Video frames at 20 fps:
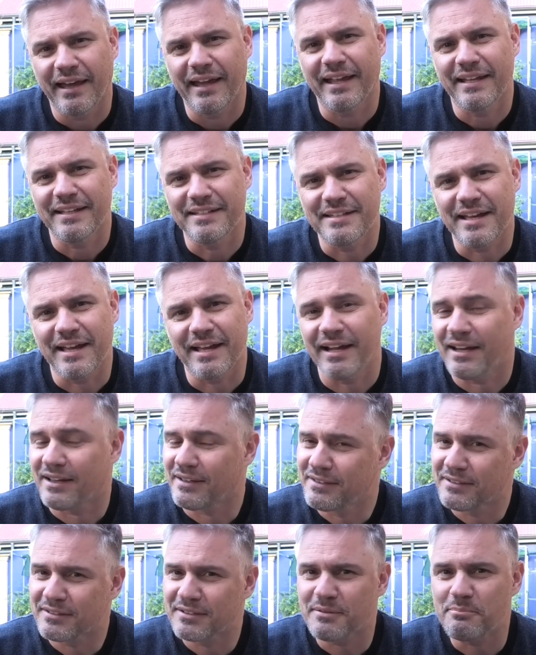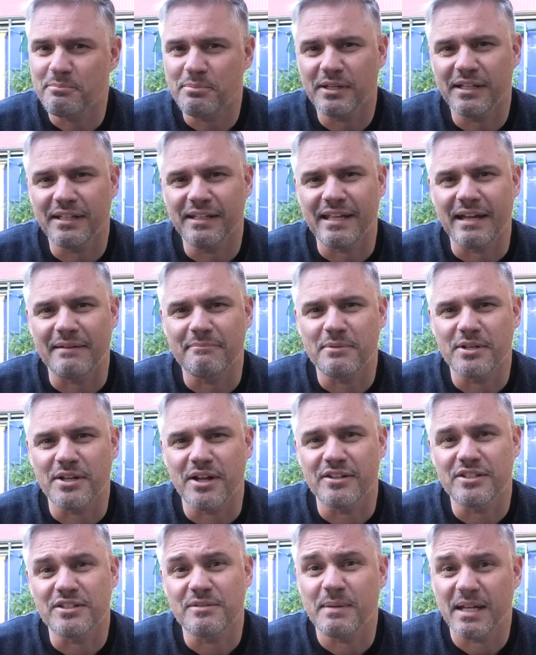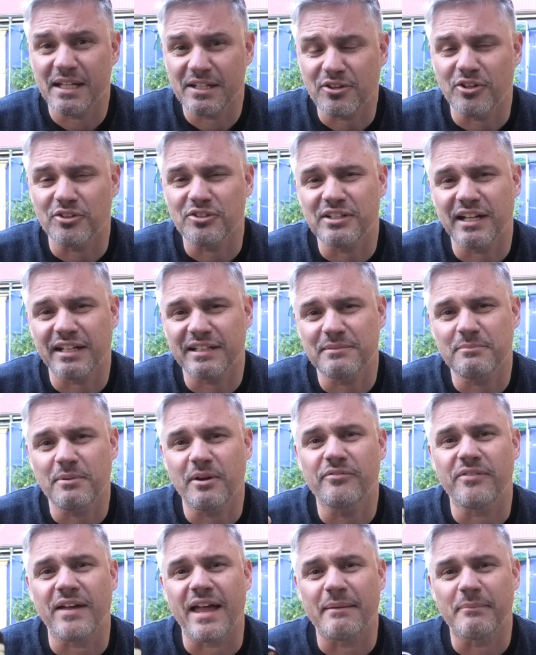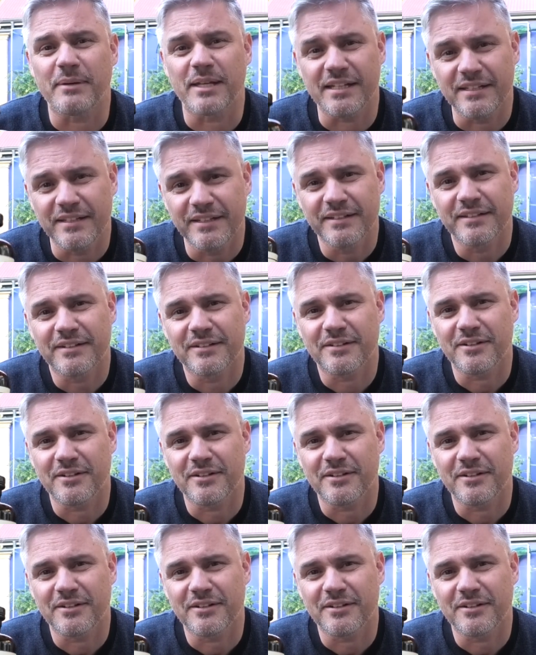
and completely unbeknown to me, had contacted my family,